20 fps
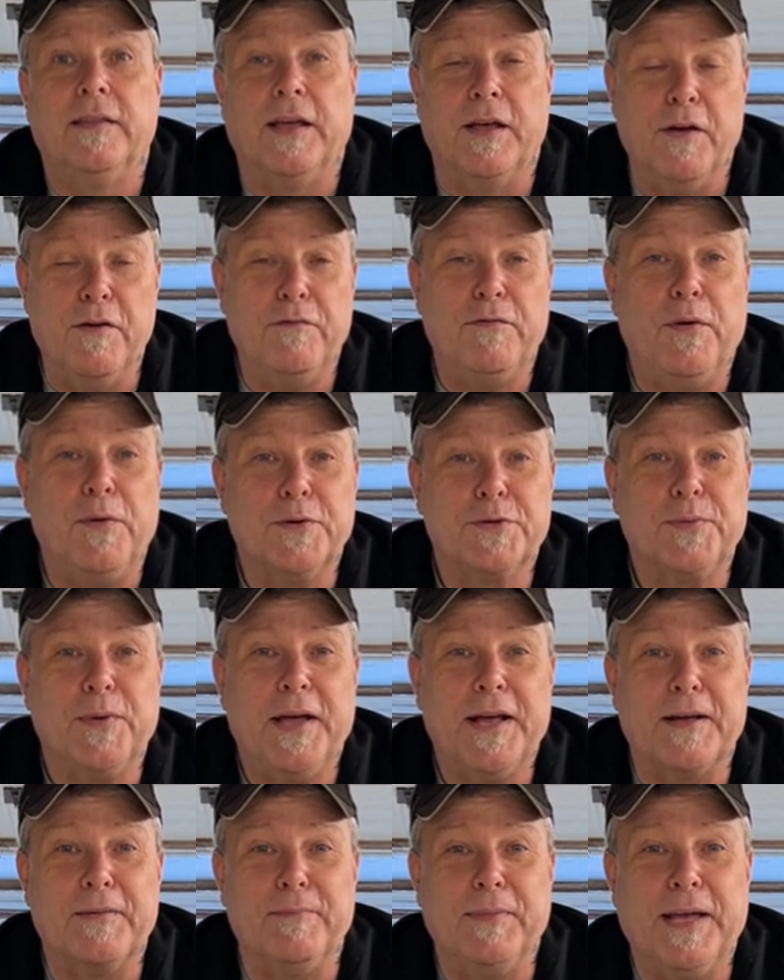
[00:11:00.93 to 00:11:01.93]
They own
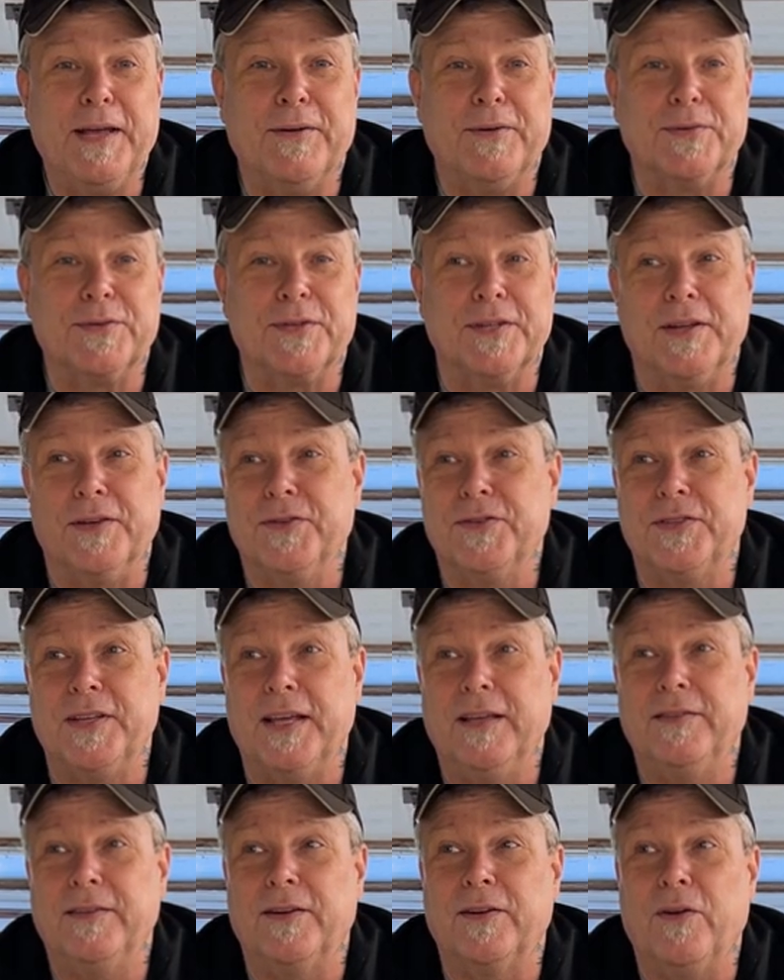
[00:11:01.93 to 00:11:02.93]
Volkswagen Beetles, and they'll
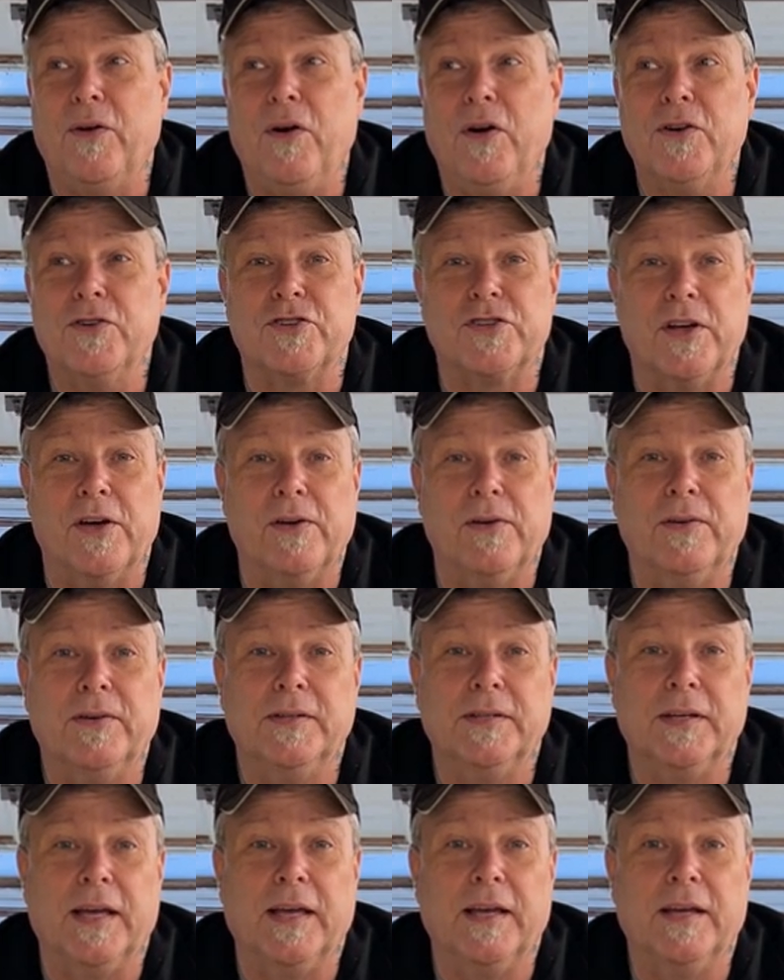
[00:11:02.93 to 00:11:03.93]
stand at a car
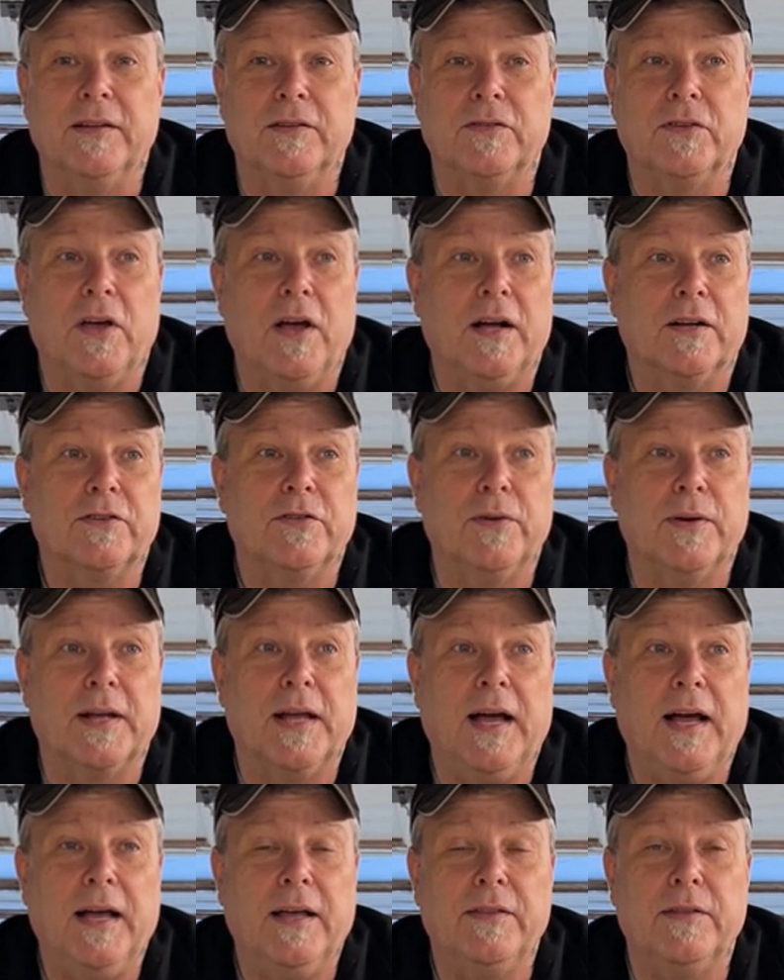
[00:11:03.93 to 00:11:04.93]
show and talk to a
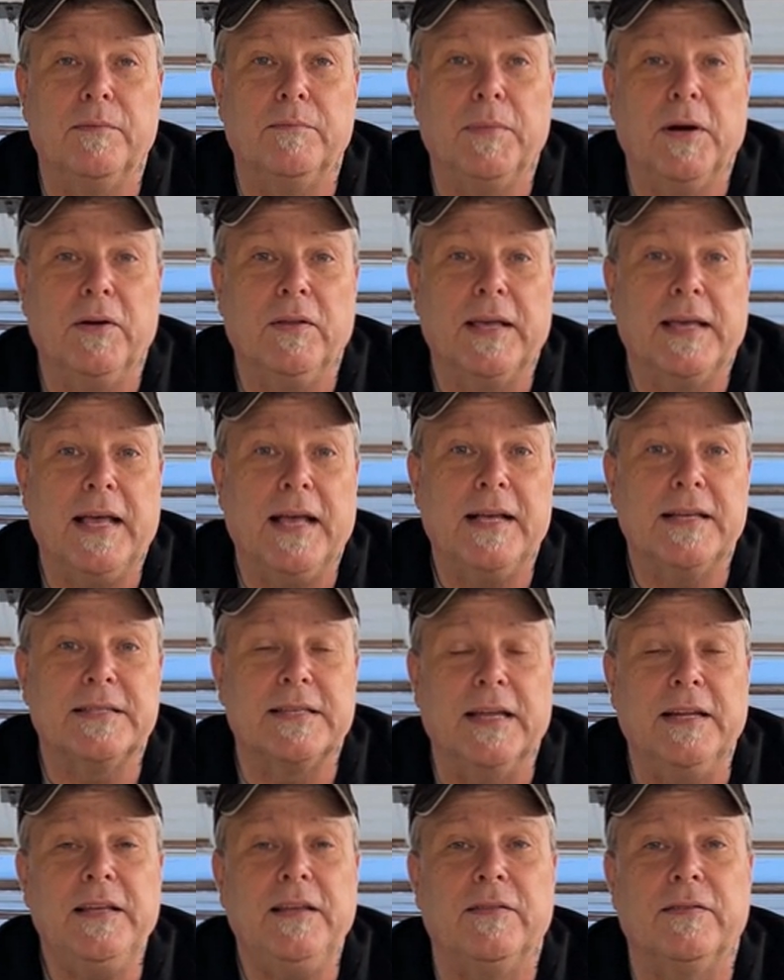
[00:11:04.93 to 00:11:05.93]
guy that barely
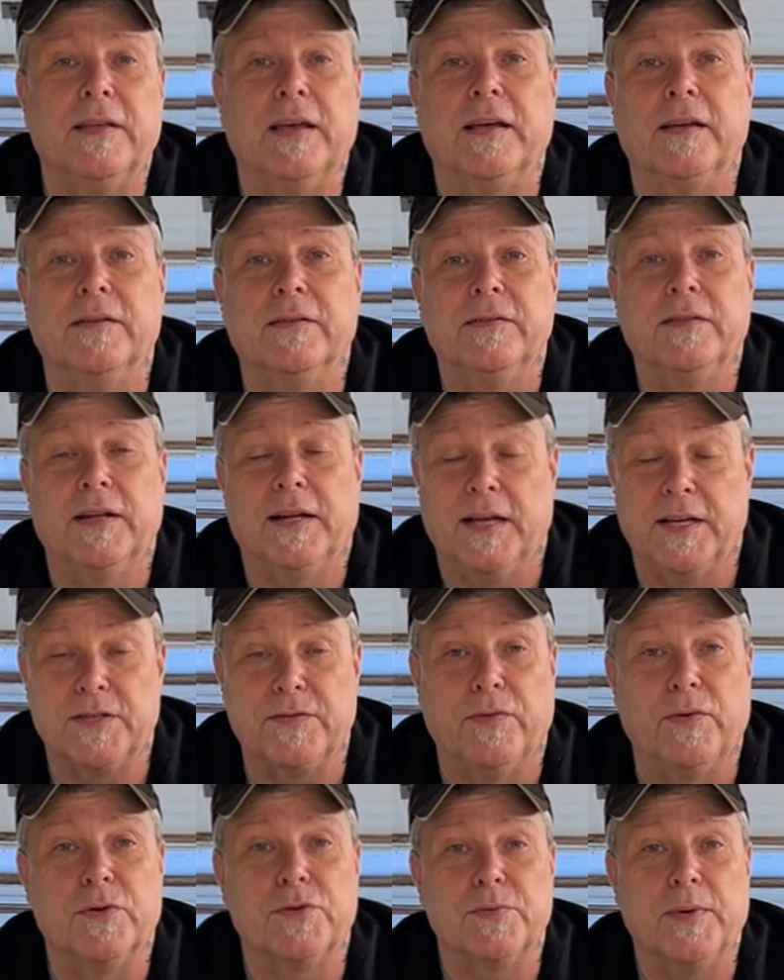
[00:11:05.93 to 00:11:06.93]
has anything that
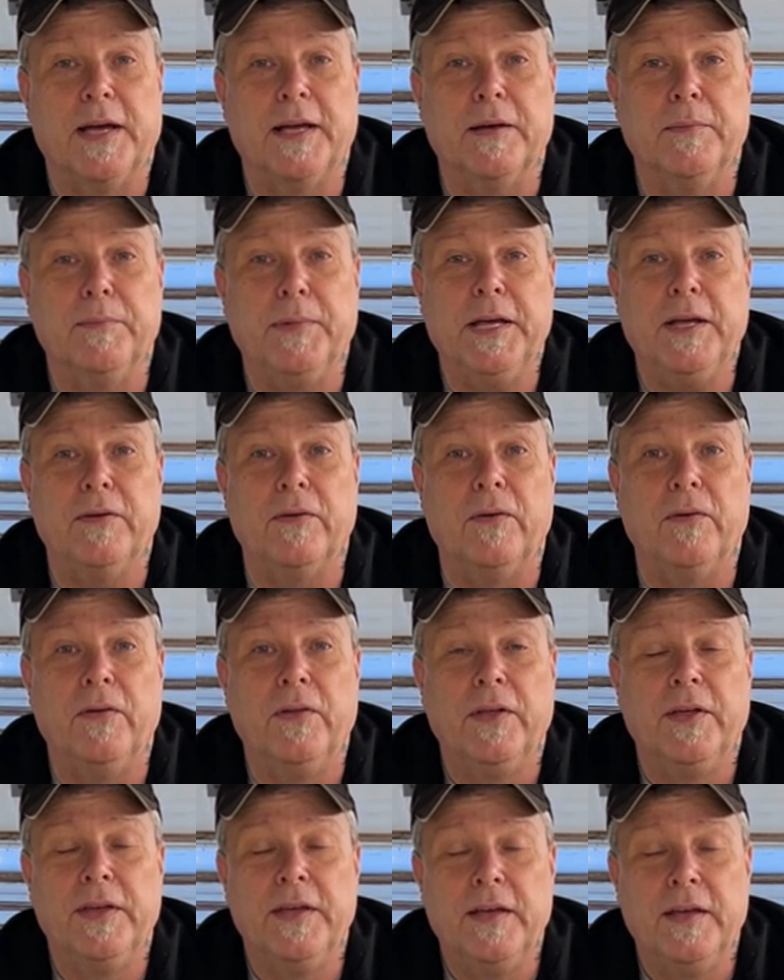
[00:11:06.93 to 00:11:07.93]
has a Volkswagen
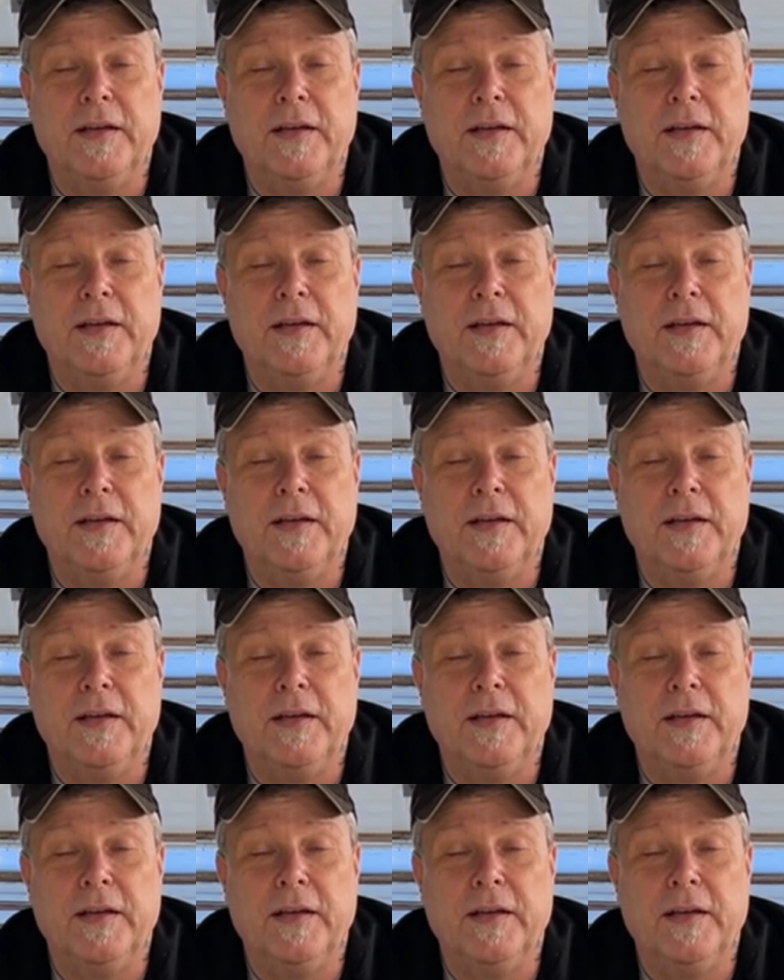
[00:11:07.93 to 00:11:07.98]
Beetle.